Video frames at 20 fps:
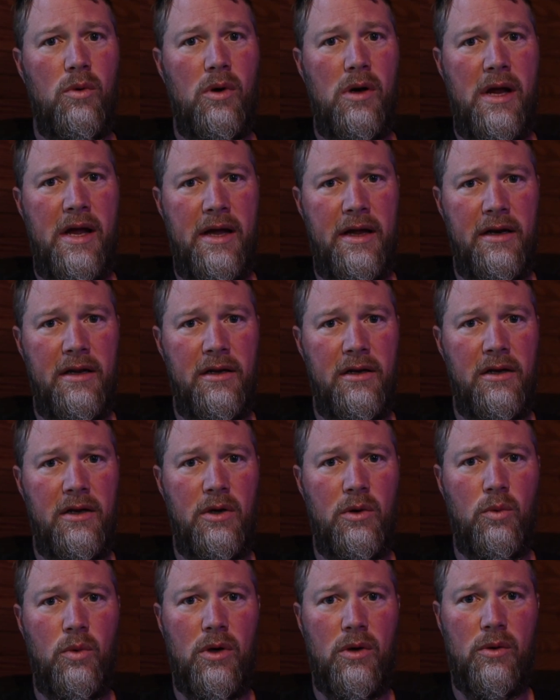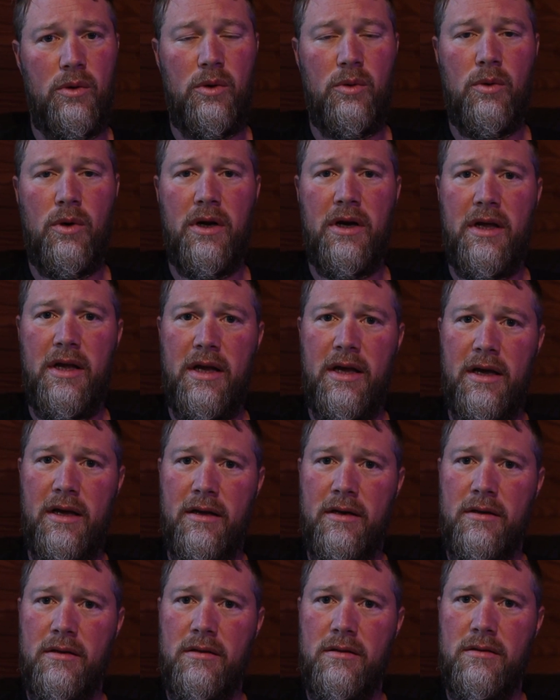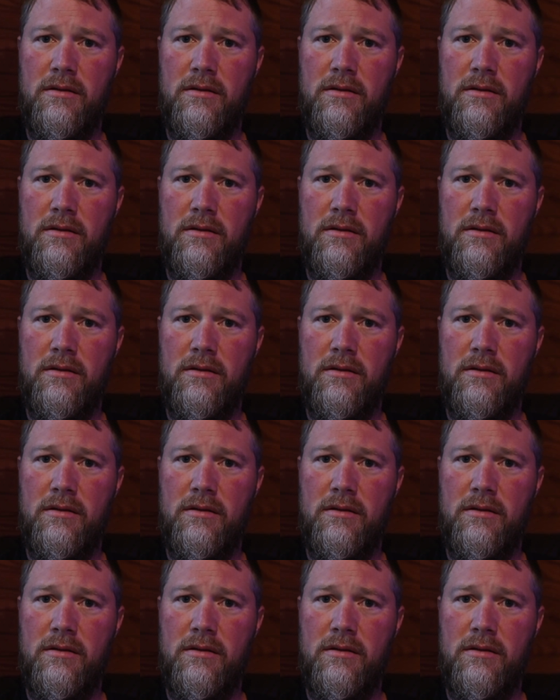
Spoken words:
we're headed and where we want to head.